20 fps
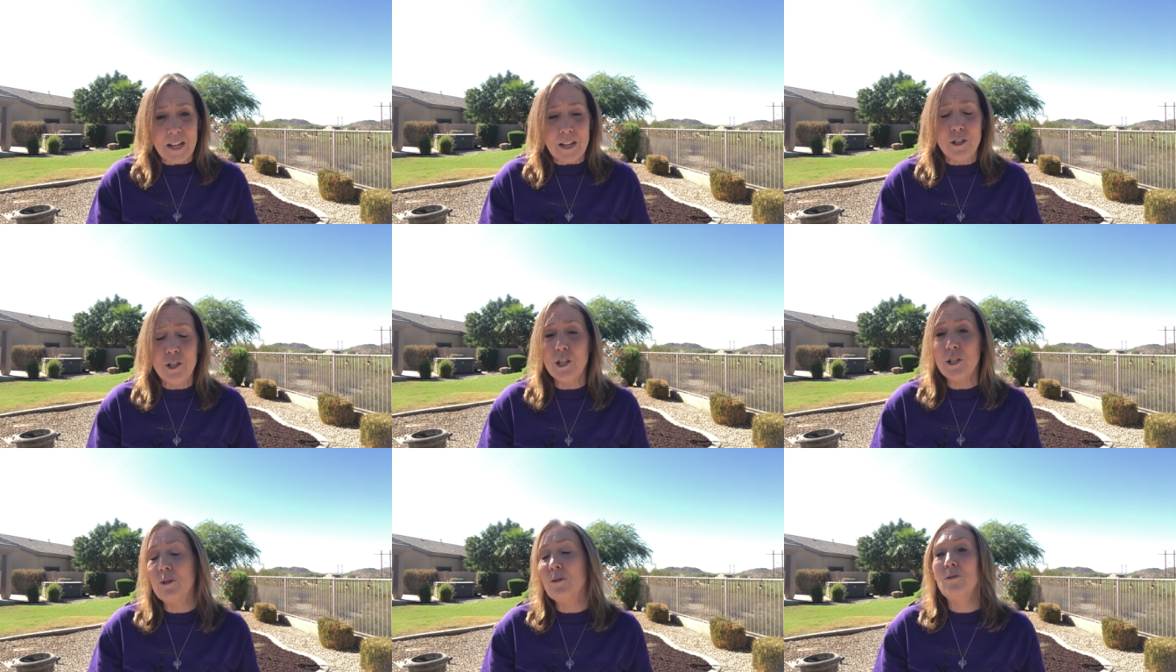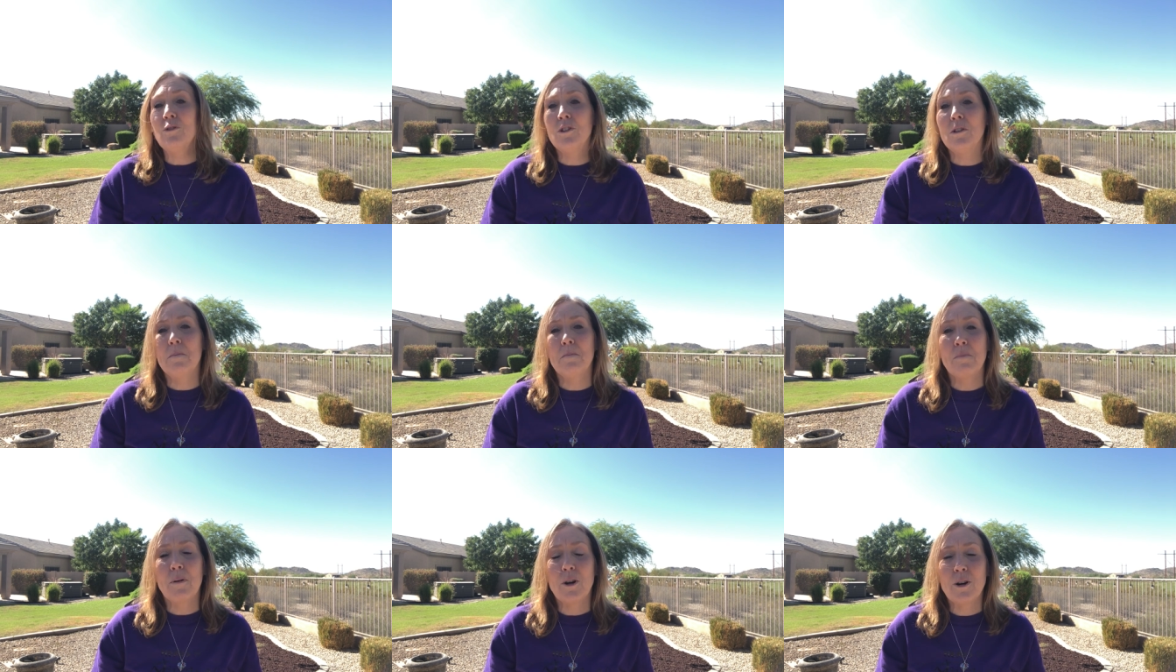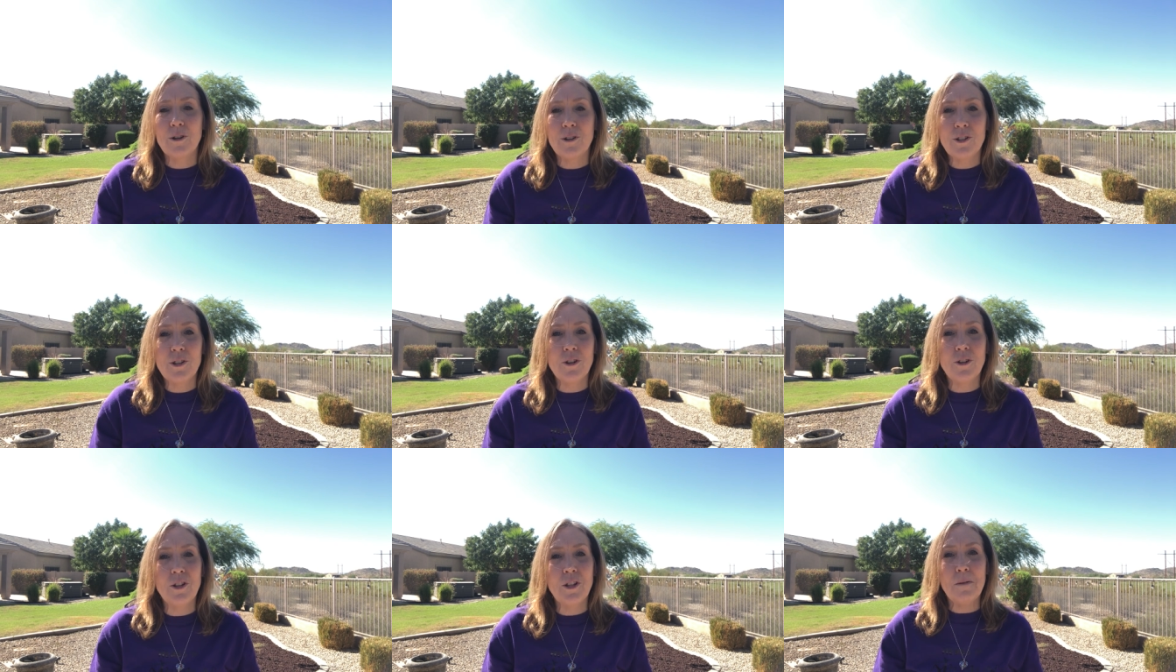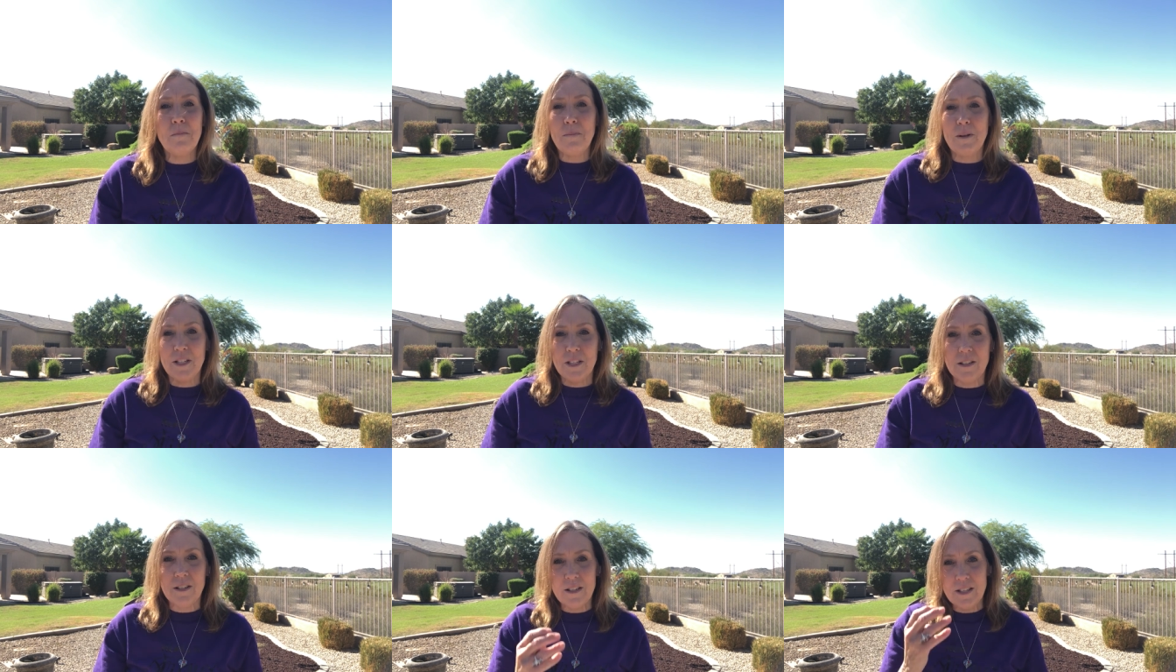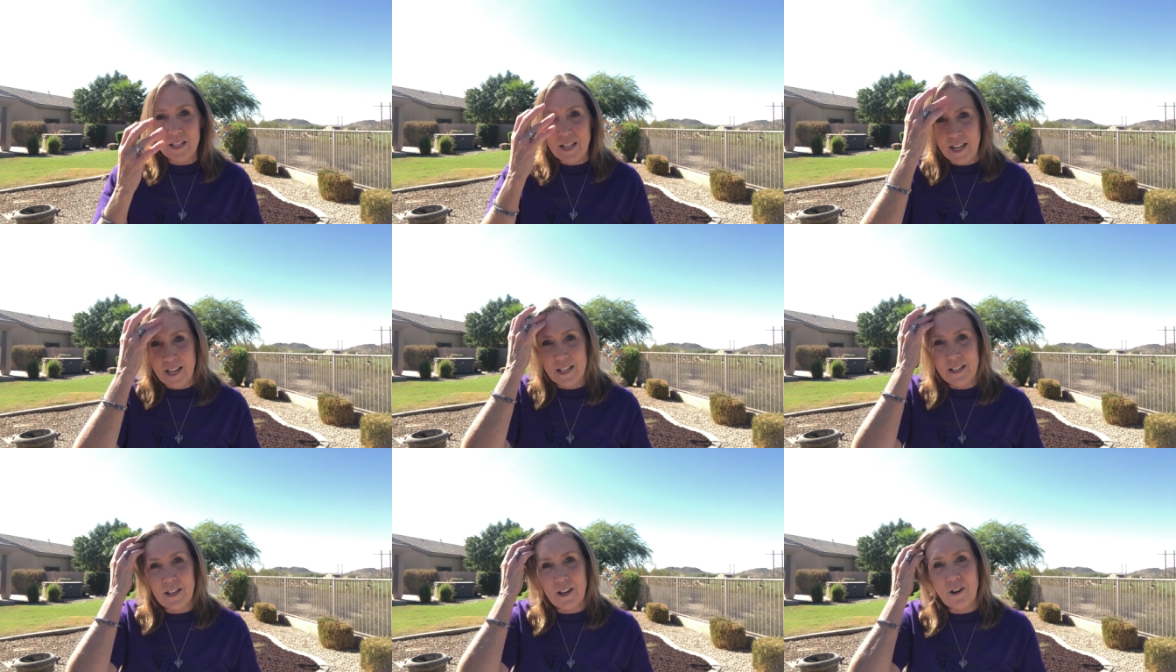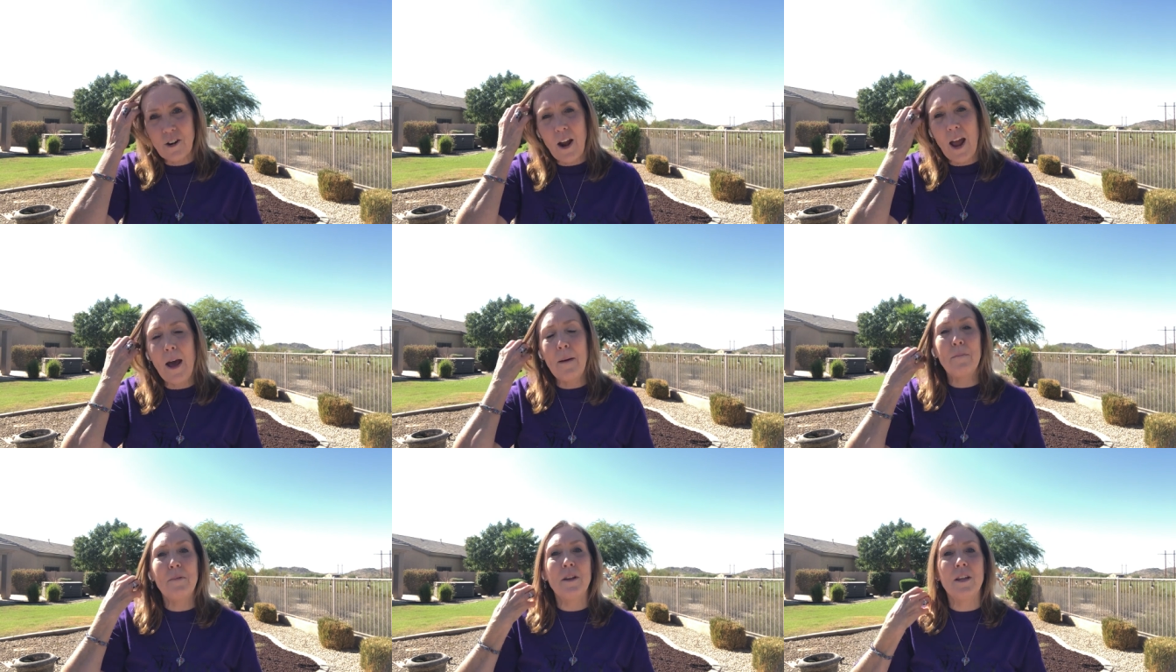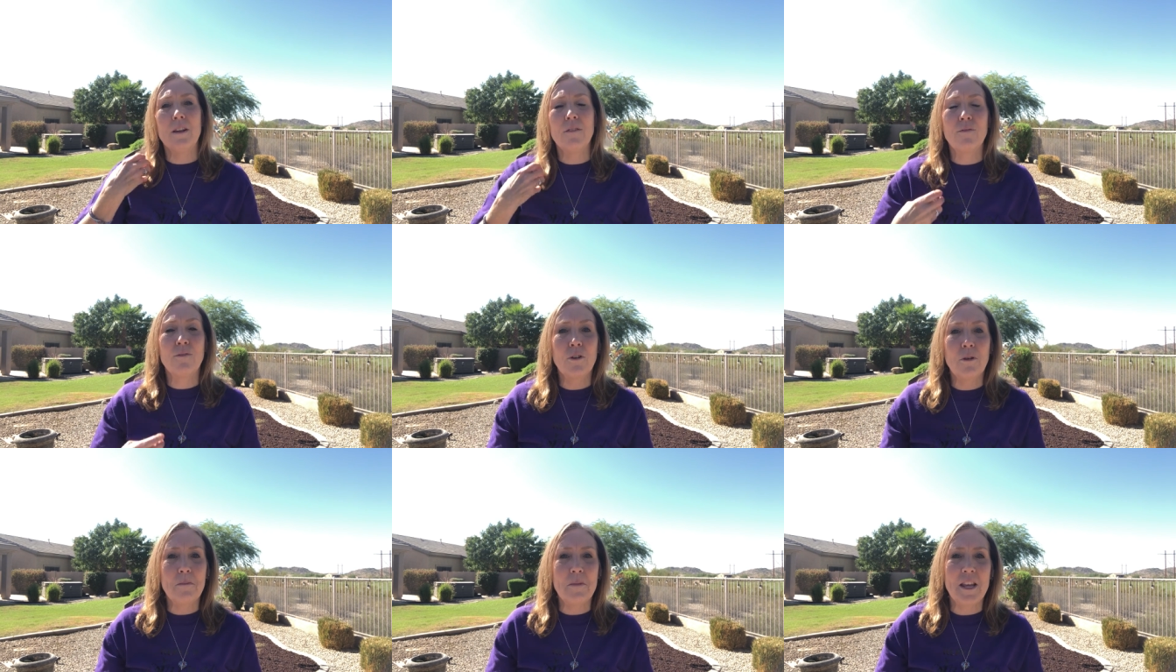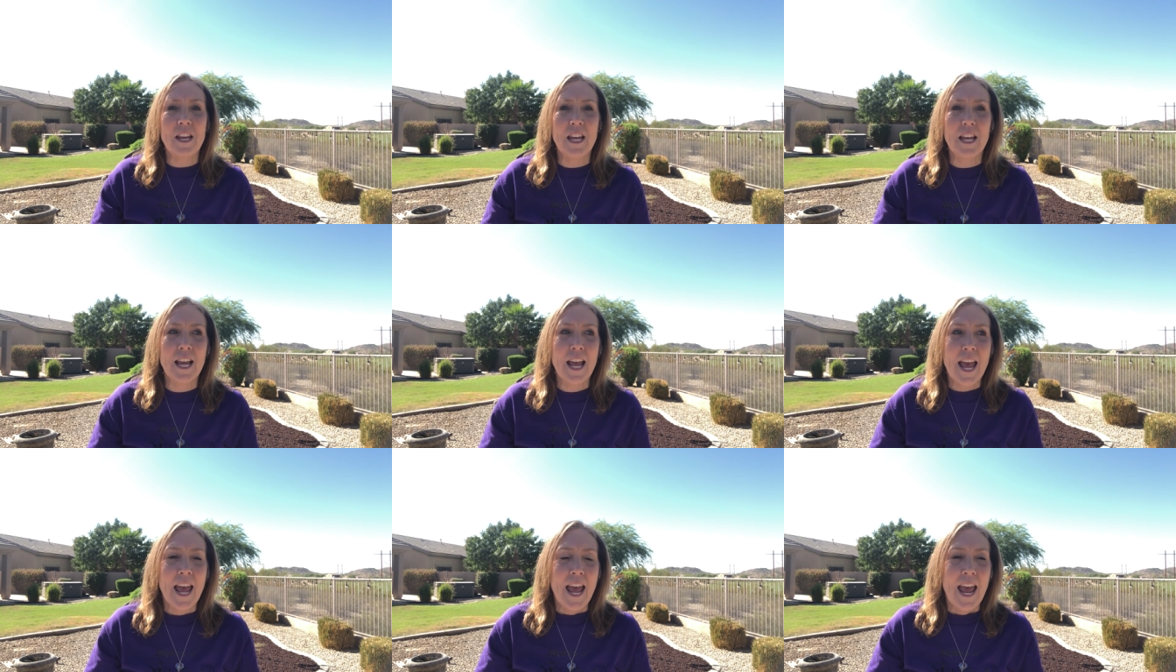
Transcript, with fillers: just through some personal and business things that are happening for me.